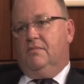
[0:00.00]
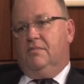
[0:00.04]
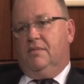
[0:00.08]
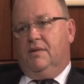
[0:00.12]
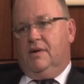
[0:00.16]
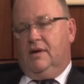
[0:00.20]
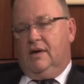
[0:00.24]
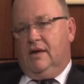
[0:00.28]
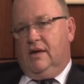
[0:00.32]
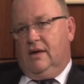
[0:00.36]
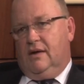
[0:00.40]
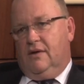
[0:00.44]

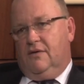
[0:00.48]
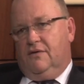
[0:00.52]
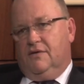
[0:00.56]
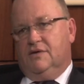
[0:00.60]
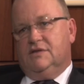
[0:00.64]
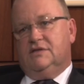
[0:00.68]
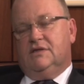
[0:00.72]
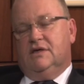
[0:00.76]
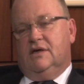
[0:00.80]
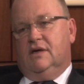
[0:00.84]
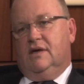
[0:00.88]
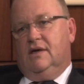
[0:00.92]
but
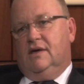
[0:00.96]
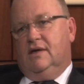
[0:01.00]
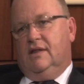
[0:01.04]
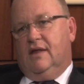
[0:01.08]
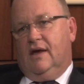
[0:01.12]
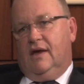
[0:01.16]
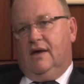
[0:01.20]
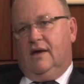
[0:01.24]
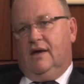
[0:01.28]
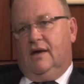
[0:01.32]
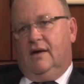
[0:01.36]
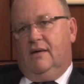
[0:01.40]
increasingly
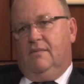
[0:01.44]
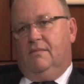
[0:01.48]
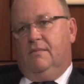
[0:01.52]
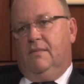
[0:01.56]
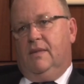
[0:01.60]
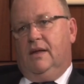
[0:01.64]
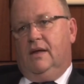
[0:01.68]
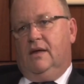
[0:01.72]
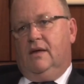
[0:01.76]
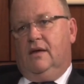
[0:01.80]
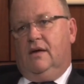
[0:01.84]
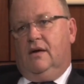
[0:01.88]
they come
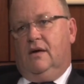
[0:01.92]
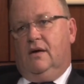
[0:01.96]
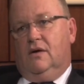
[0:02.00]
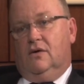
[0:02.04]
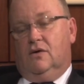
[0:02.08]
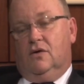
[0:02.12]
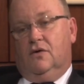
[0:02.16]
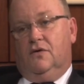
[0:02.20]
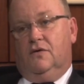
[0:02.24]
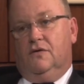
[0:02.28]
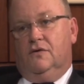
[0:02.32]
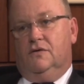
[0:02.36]

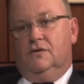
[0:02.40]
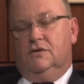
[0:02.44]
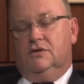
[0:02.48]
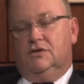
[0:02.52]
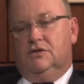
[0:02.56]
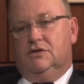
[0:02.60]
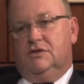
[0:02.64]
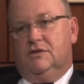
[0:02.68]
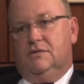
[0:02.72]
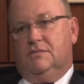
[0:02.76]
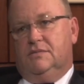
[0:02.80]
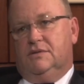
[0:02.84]
on cruise
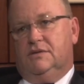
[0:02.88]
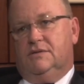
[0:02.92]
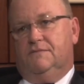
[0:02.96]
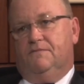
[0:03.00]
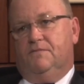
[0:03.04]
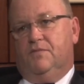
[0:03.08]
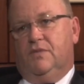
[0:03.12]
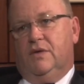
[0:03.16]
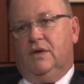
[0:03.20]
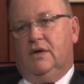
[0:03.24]
ships.